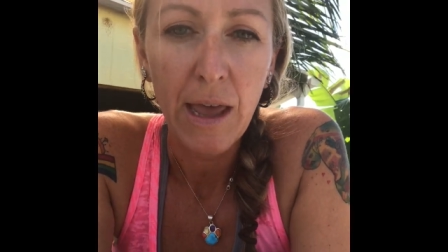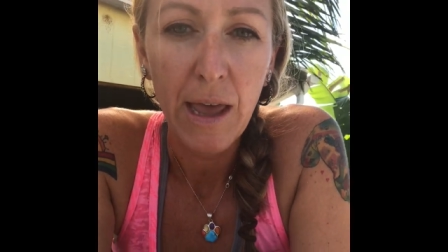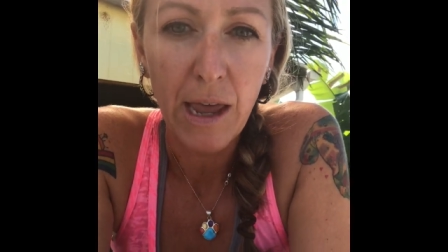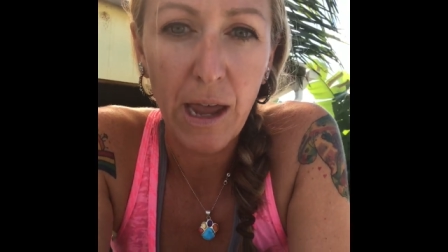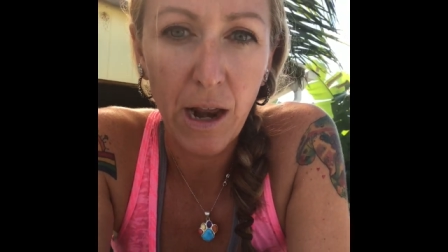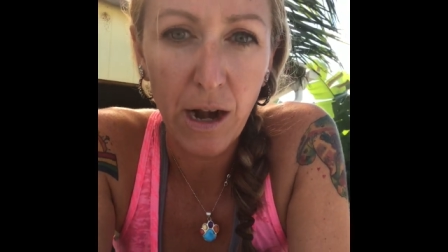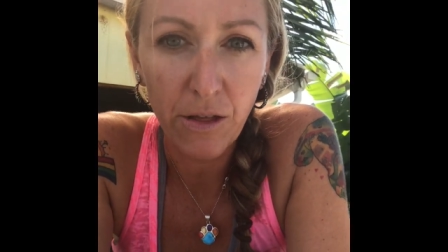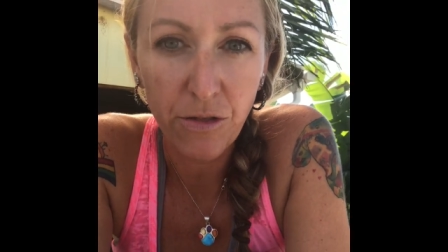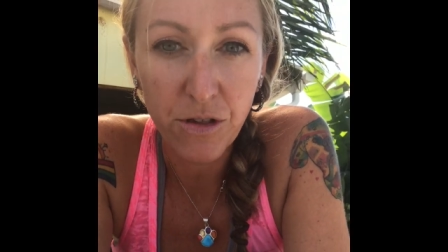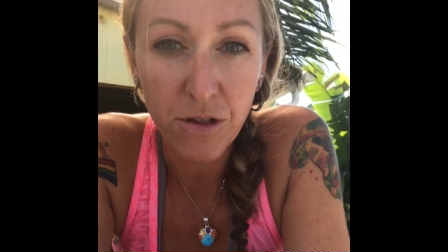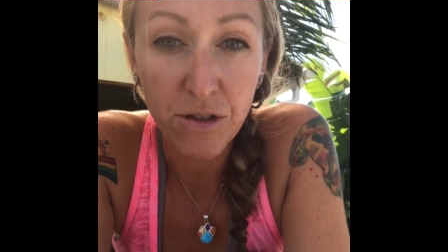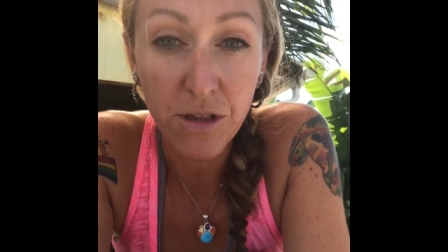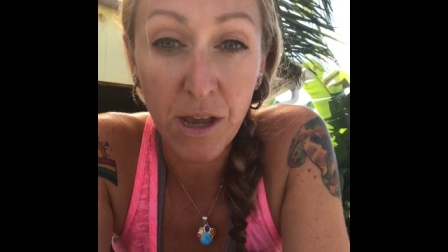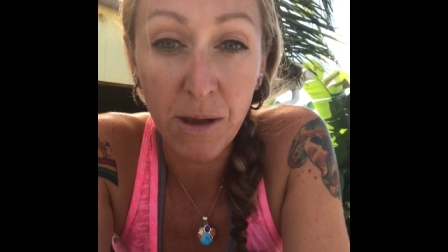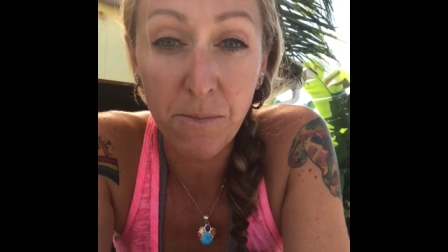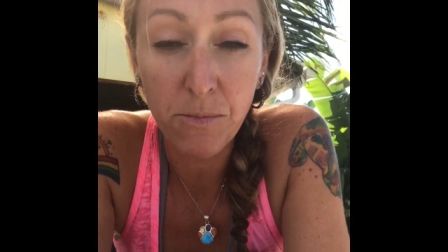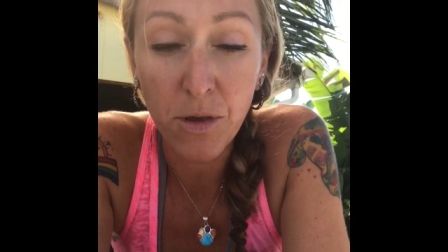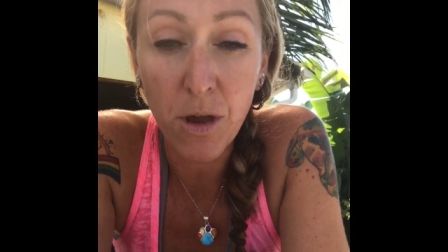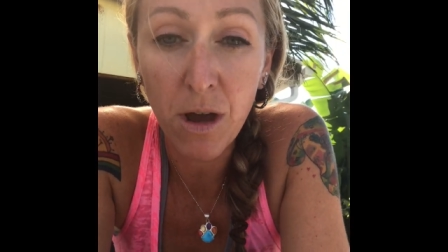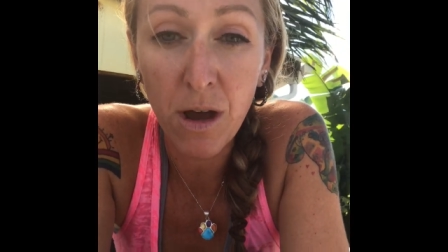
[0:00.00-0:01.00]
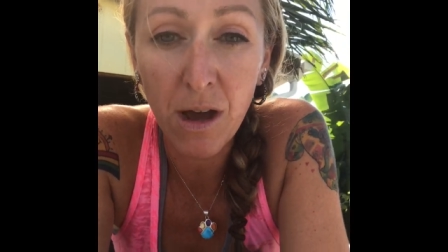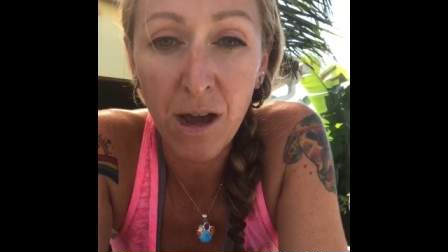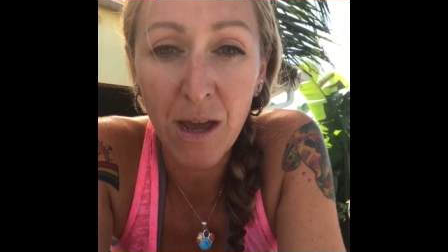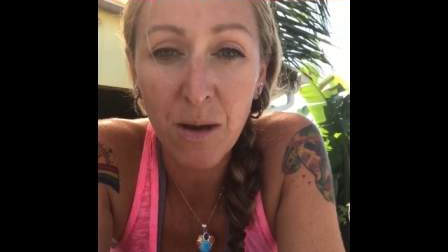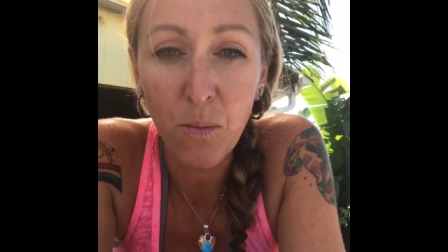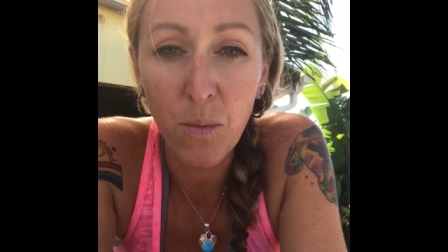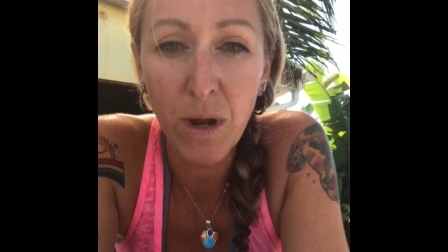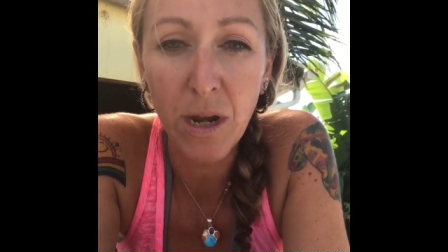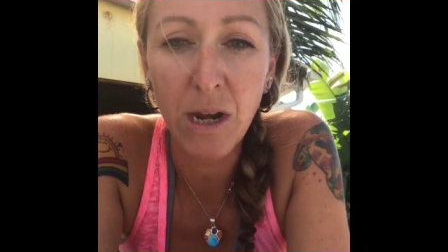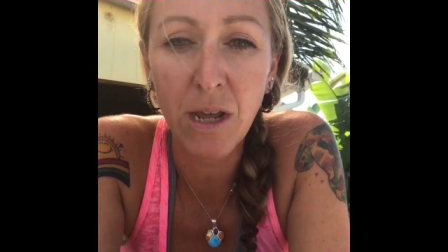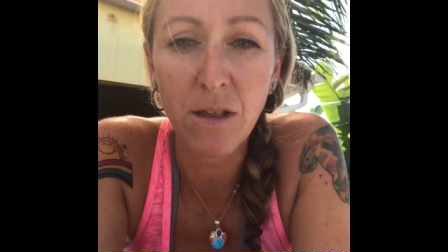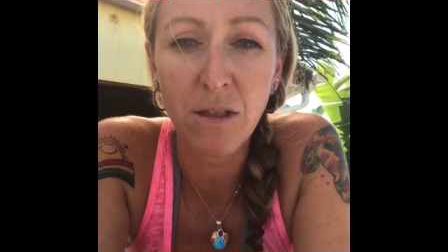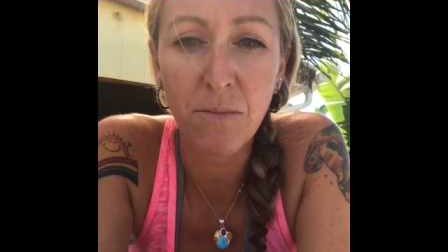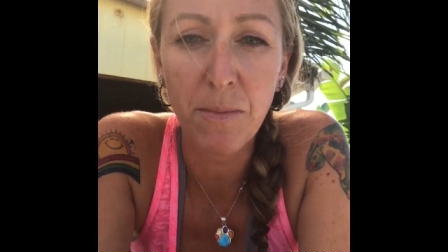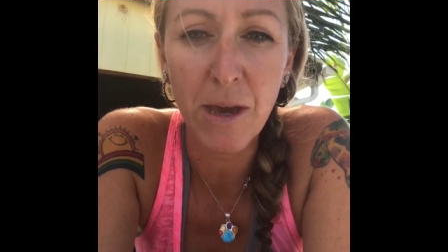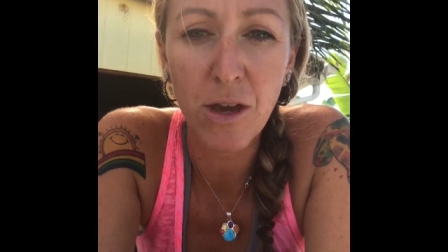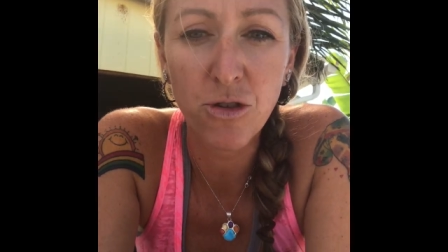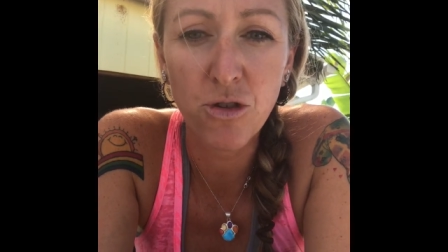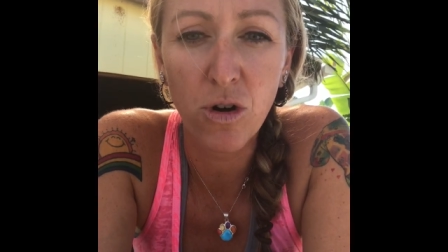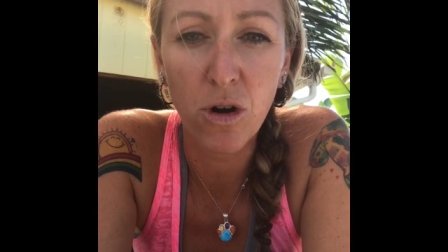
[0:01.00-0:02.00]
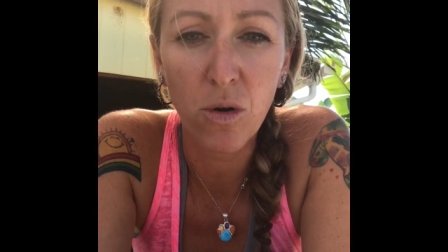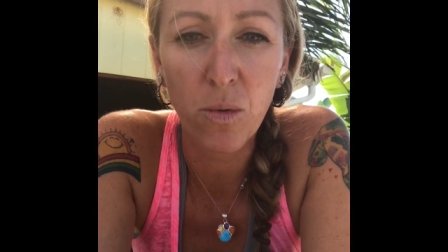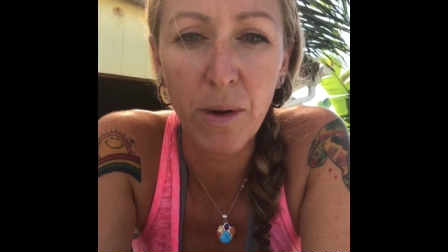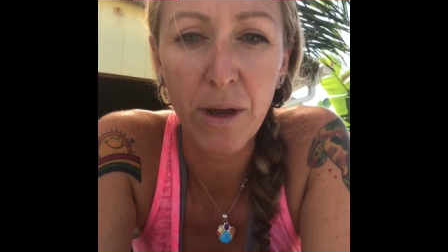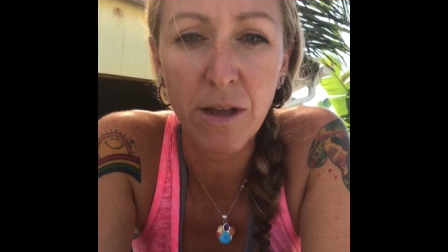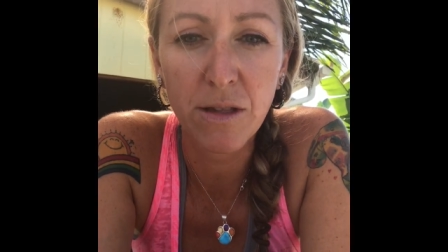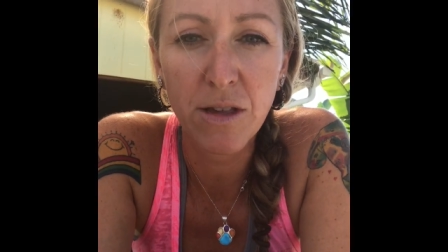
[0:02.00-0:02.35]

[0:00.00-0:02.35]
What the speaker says: And at the same time, we need to make sure we